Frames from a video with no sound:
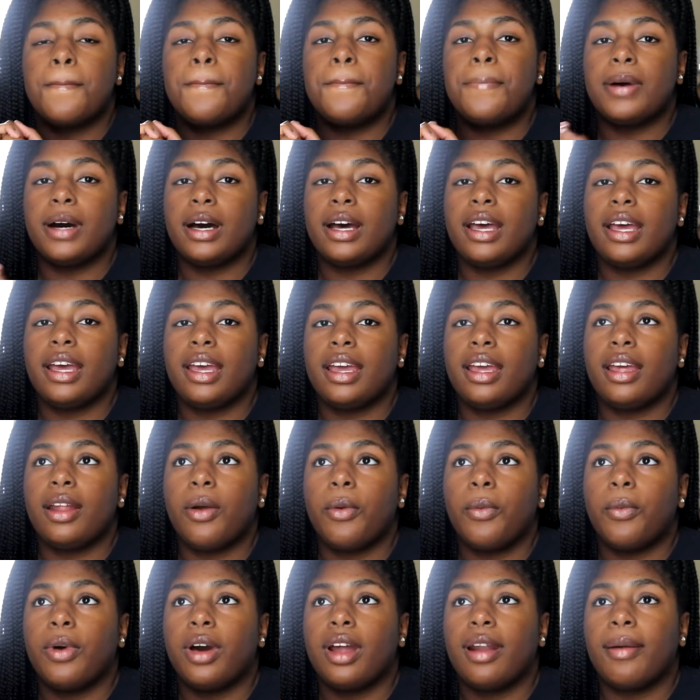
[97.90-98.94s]

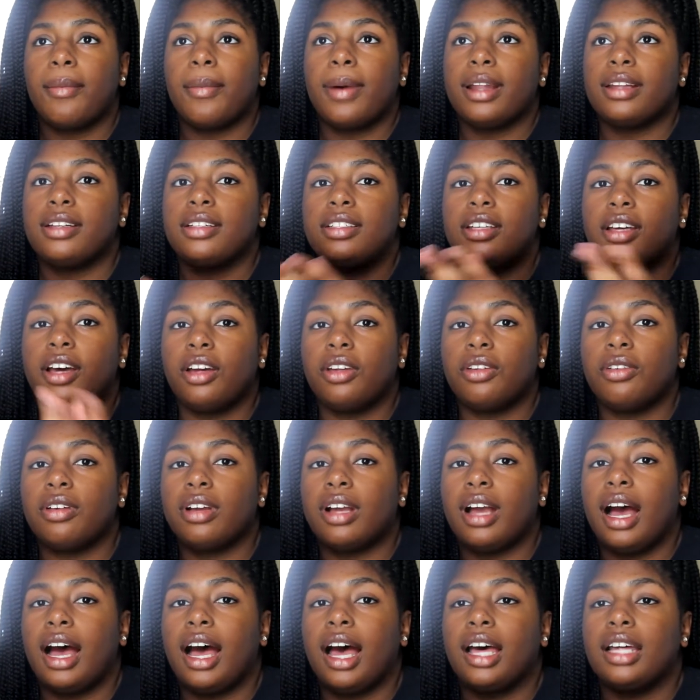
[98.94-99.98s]
But what I'm about to tell you
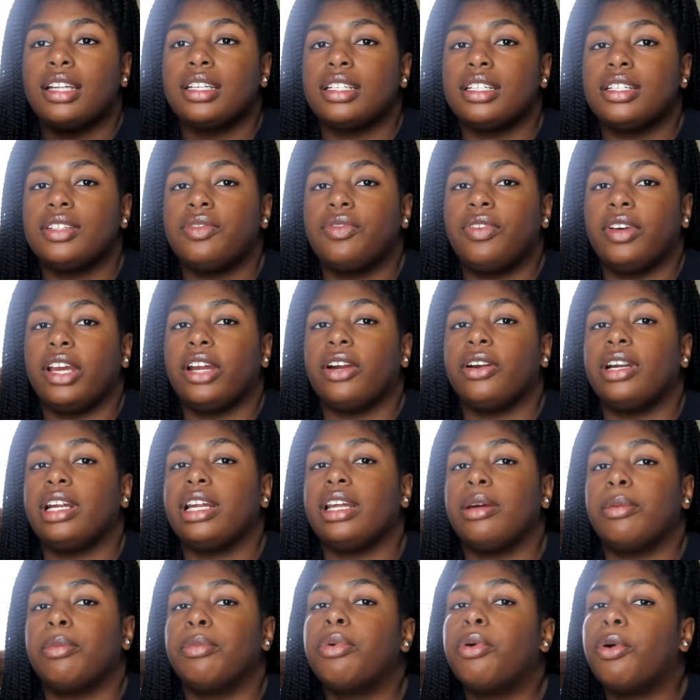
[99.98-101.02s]
guys is
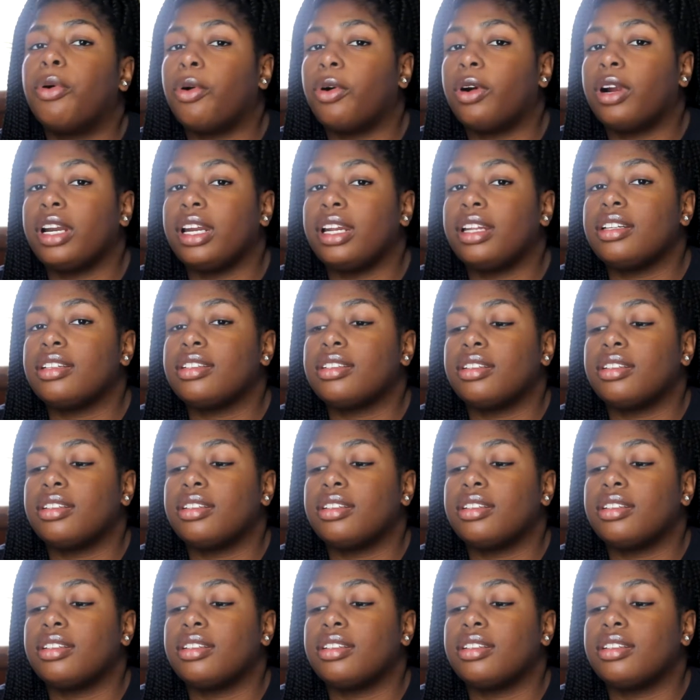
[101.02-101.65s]
very important.